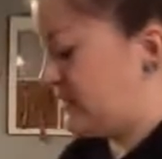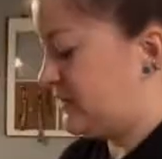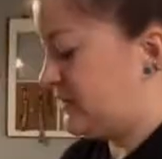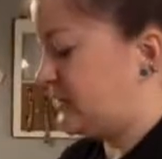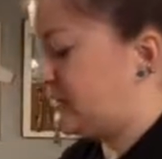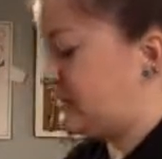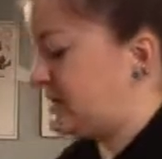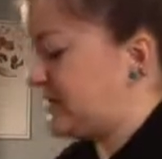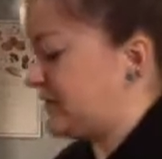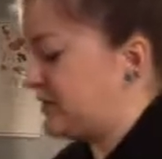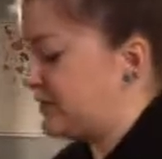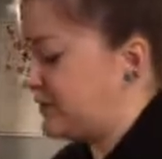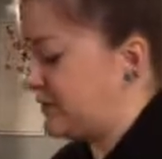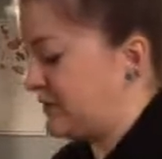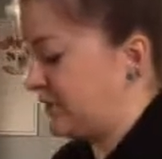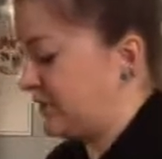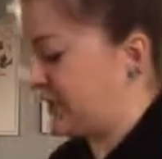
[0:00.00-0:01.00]
So this
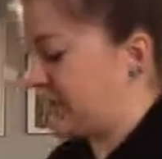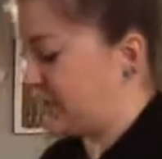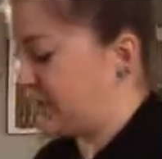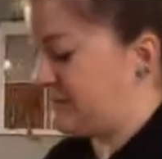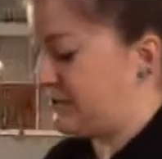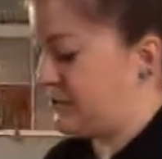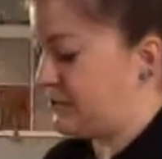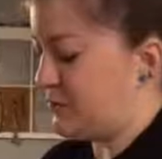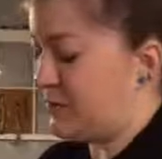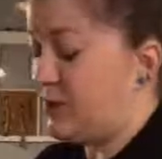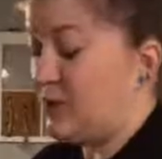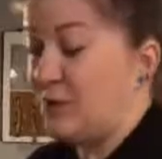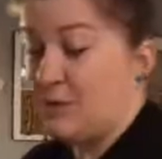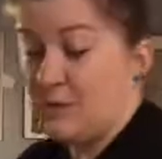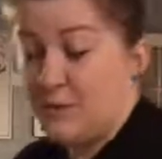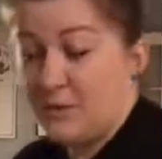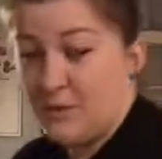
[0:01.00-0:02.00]
is really up to
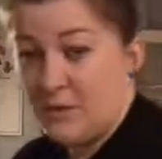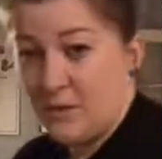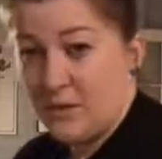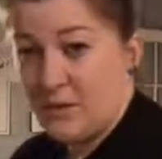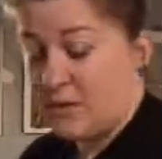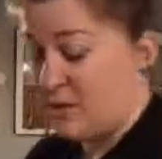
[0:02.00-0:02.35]
you.